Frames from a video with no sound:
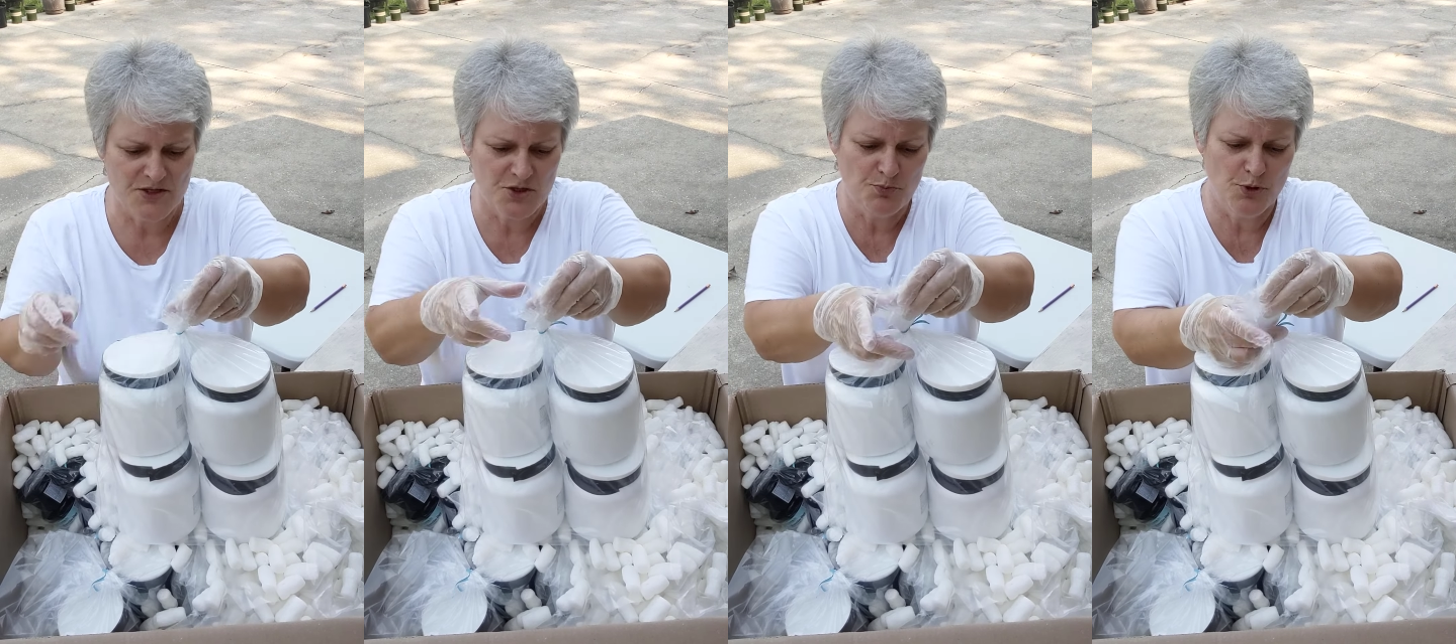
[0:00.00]

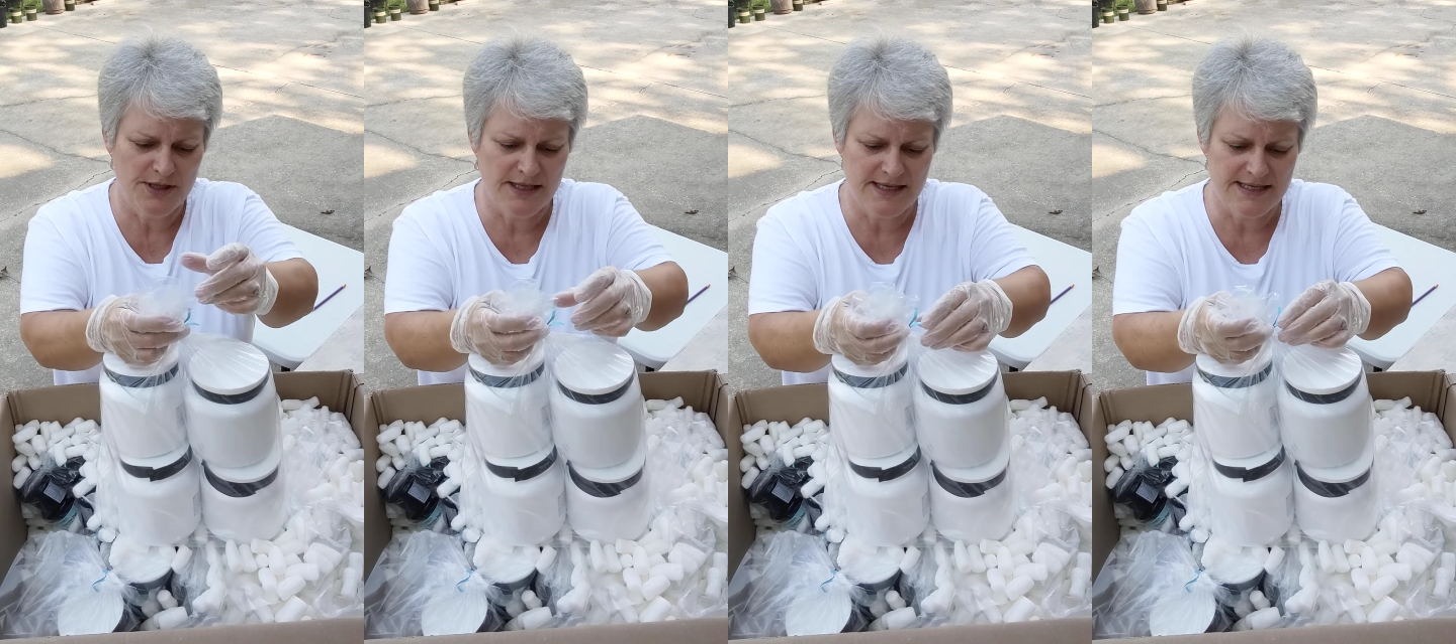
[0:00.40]
do
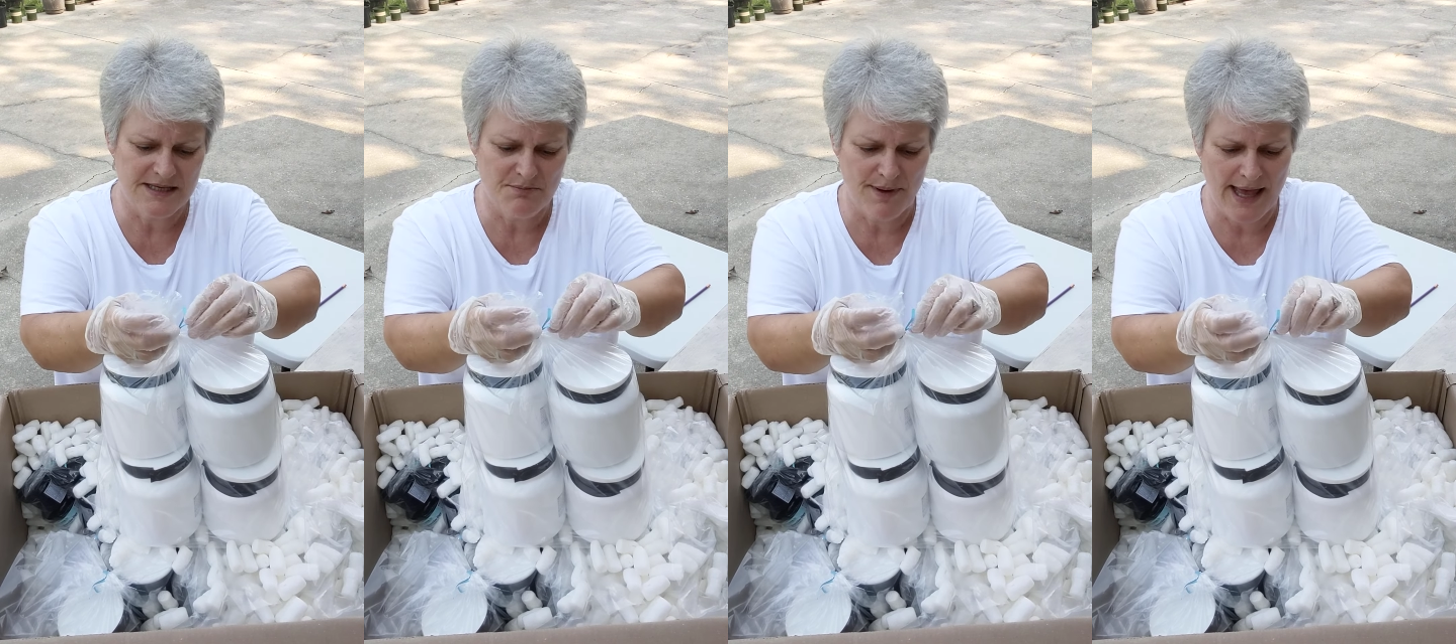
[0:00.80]
put these
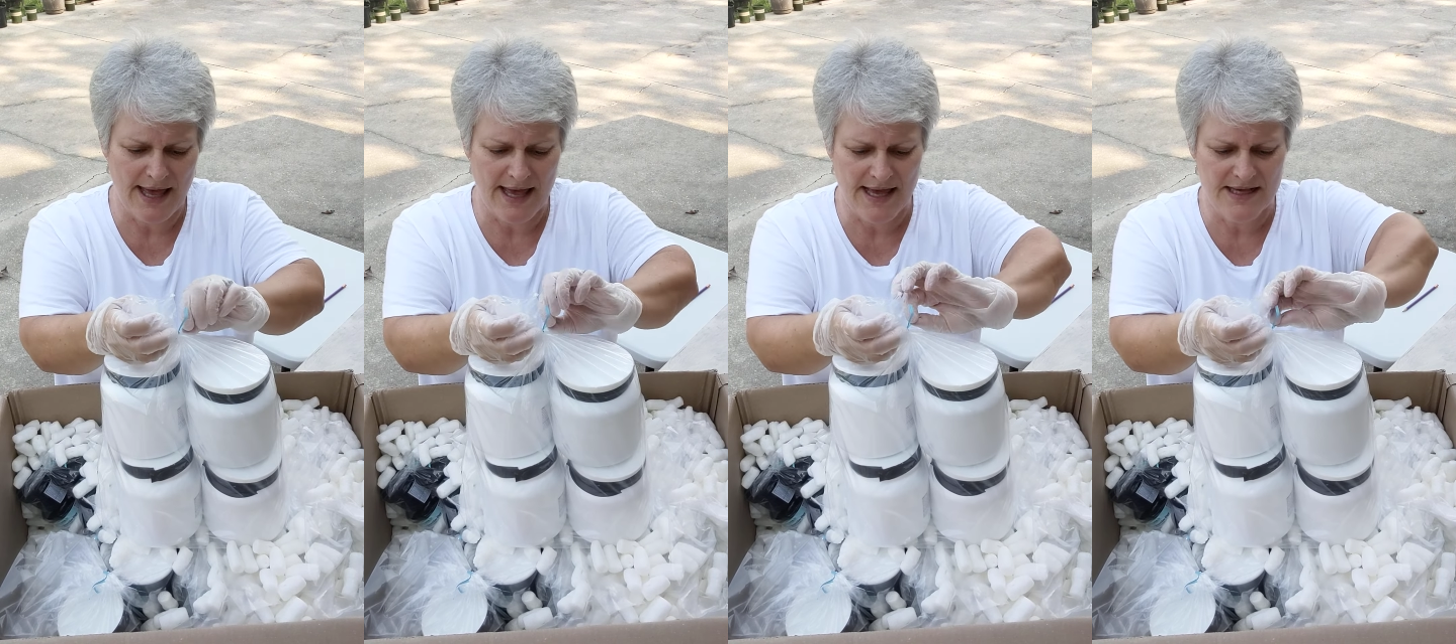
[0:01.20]
in
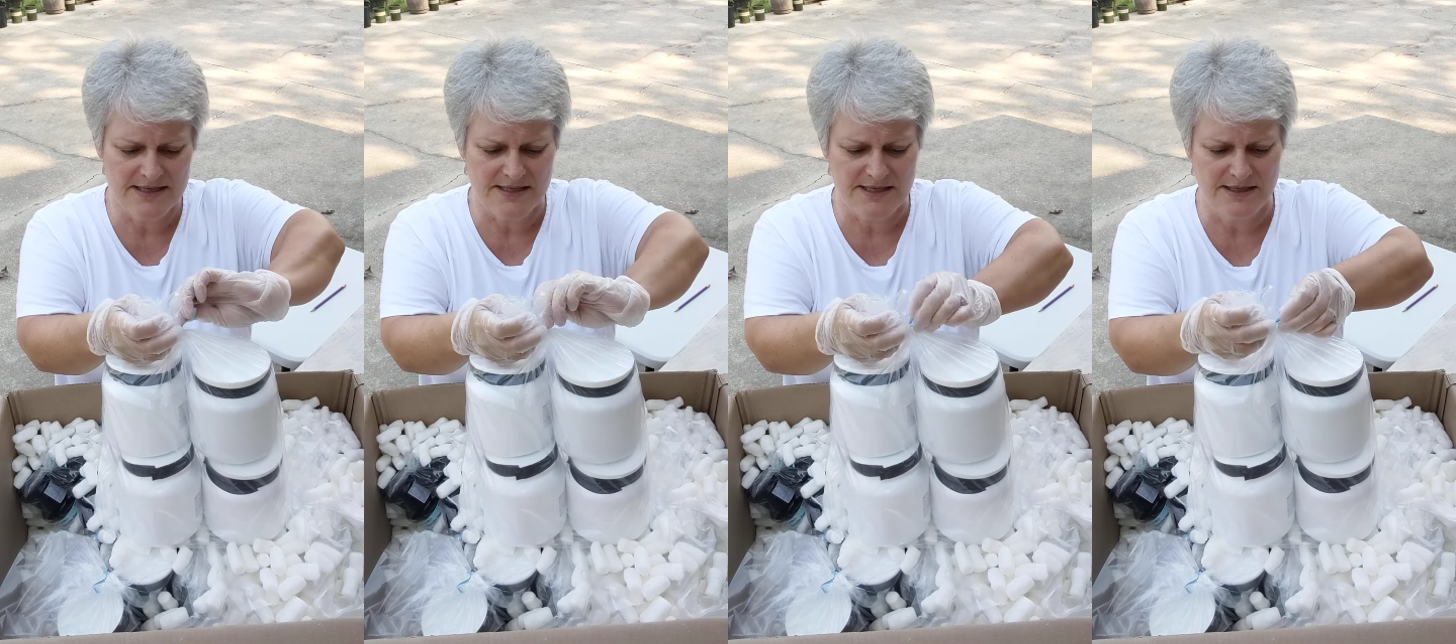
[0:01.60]

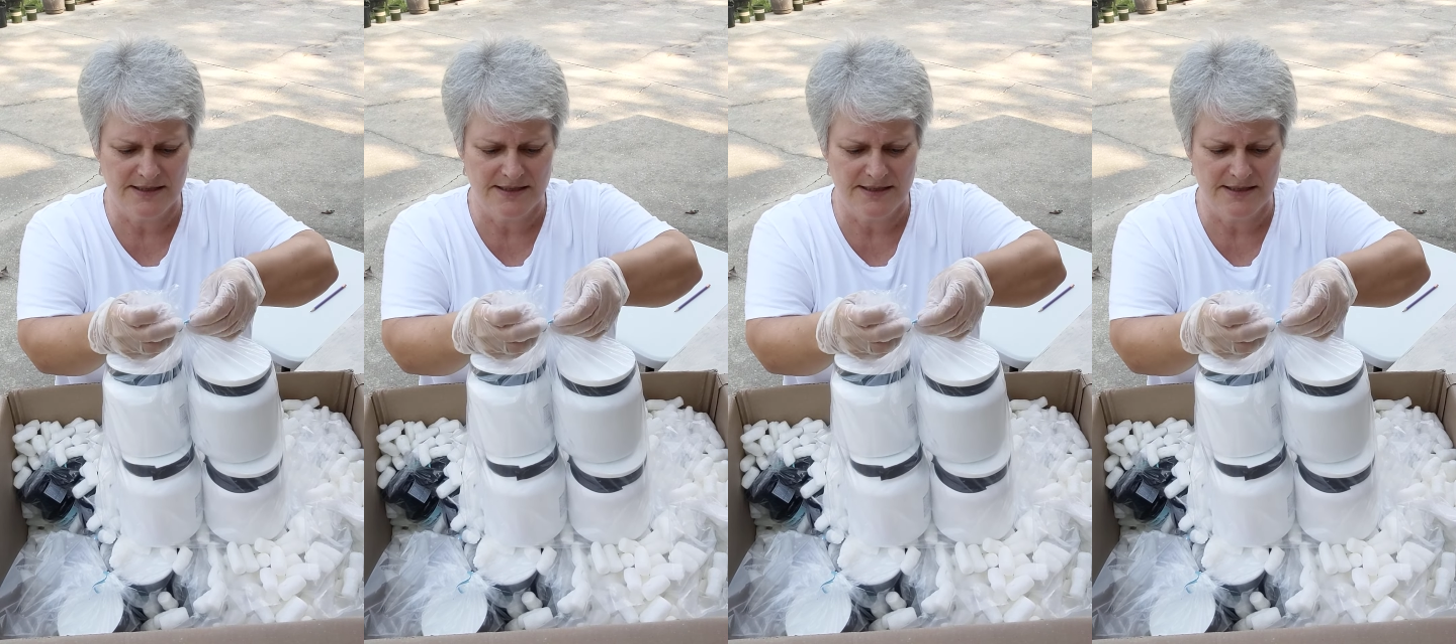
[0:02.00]
bags.